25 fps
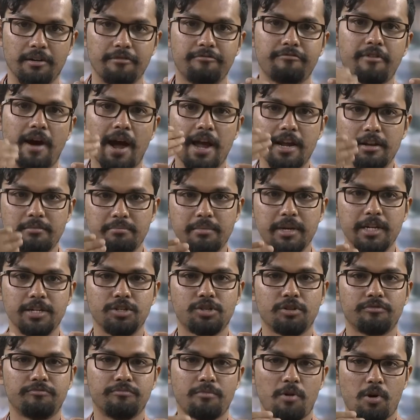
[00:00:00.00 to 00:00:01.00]

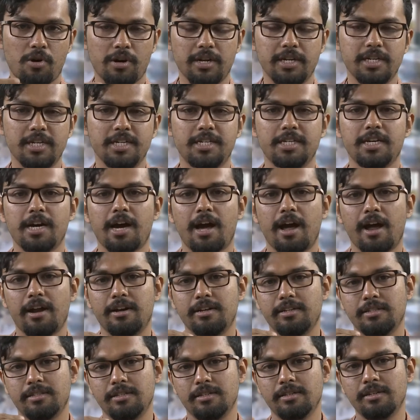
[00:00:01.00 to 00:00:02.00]
refinement of modernity
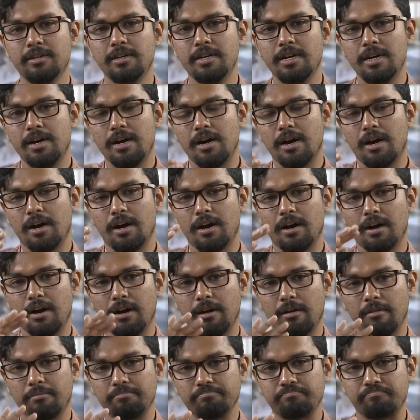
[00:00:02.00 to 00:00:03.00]
and the
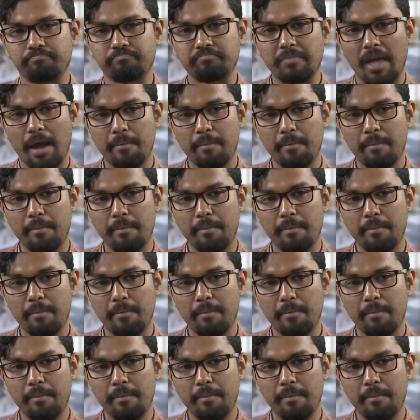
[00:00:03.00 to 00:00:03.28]
um,